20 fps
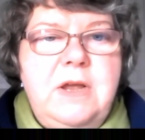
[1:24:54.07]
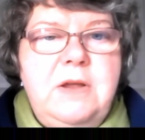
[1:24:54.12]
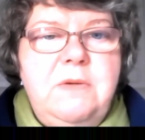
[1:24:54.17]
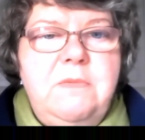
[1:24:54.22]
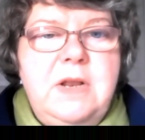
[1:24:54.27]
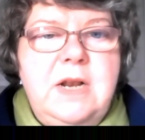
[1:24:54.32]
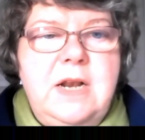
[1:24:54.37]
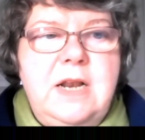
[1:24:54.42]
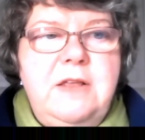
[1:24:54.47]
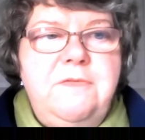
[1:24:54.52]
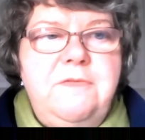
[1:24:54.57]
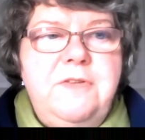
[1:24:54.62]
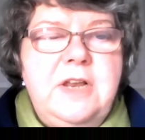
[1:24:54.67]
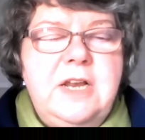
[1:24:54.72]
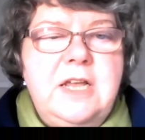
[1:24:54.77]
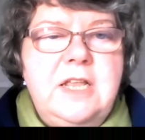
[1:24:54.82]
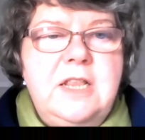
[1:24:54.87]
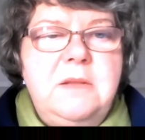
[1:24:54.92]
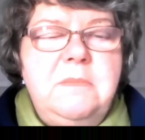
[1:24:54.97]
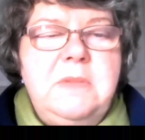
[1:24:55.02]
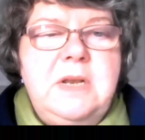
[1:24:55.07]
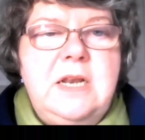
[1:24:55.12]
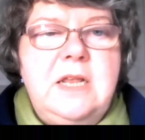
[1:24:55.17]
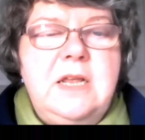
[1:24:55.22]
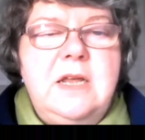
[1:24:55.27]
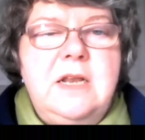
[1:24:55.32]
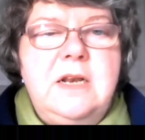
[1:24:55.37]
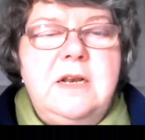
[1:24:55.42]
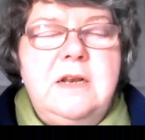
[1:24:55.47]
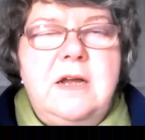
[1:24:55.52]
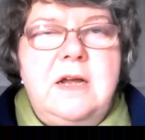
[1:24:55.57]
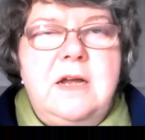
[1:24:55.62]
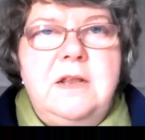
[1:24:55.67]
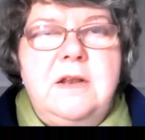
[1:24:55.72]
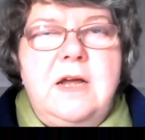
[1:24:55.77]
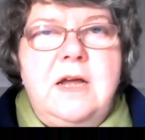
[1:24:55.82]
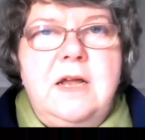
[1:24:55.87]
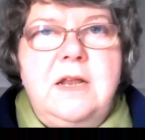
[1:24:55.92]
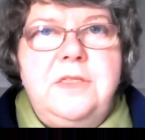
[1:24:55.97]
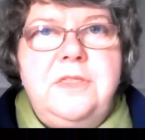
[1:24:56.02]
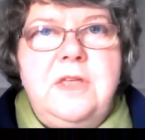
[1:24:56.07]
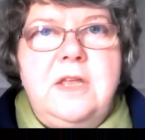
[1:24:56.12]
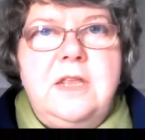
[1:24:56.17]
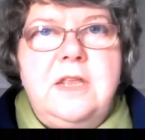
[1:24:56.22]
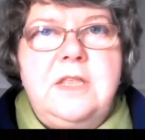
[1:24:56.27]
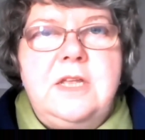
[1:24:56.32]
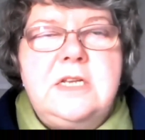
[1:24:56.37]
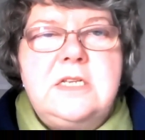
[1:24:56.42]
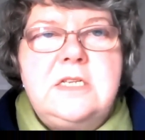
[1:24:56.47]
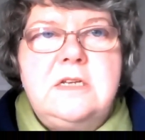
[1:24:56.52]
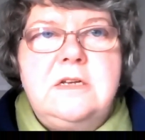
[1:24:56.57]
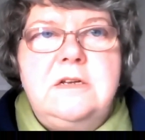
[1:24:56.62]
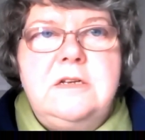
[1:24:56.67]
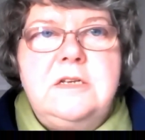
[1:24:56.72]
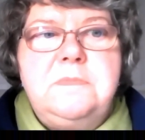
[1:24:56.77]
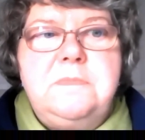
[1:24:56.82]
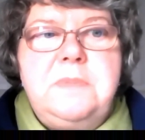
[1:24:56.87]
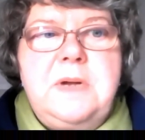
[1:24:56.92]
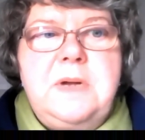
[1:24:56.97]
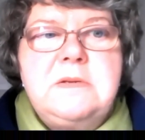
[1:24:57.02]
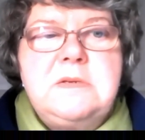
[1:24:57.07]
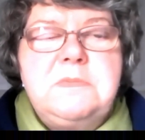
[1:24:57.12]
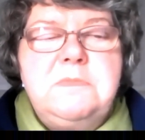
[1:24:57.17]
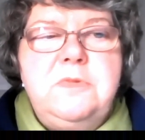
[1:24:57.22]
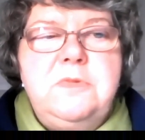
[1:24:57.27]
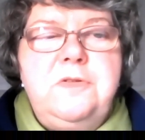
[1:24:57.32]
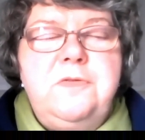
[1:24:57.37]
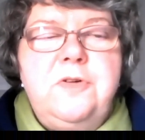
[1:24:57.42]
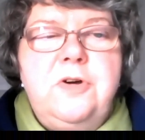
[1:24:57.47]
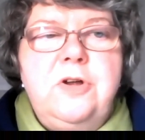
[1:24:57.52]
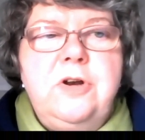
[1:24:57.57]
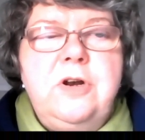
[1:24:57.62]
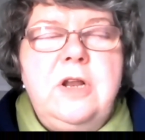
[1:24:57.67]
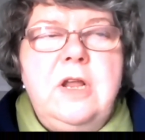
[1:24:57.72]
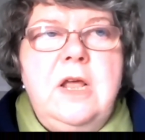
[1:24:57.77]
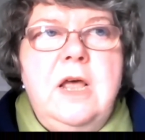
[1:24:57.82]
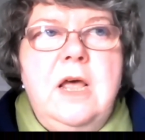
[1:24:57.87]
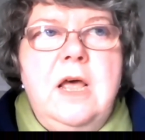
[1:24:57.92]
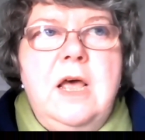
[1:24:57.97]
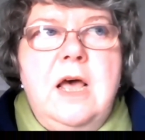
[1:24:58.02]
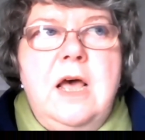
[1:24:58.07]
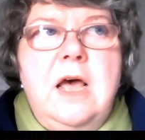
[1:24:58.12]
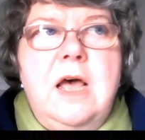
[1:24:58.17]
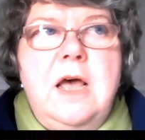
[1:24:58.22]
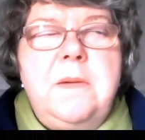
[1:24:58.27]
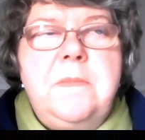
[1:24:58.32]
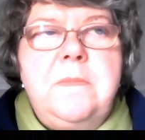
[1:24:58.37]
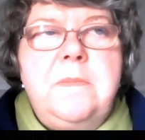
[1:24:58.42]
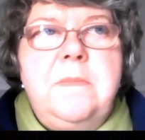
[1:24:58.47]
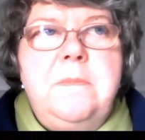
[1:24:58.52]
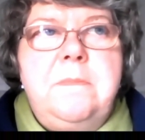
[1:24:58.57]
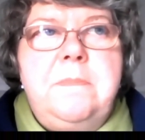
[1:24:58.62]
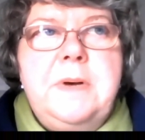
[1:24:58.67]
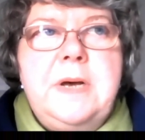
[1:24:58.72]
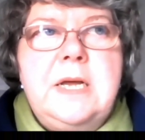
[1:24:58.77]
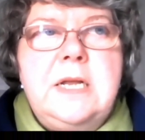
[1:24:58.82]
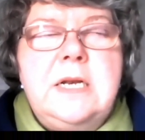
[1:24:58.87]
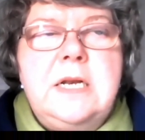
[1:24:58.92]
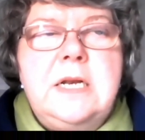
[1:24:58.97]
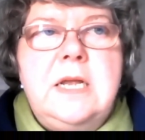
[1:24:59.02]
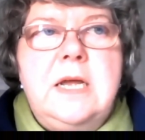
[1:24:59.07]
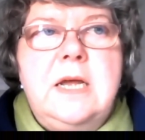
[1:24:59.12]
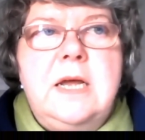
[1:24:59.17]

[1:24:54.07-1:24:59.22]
way we're living at the minute and and i think things are going to perhaps move on um, but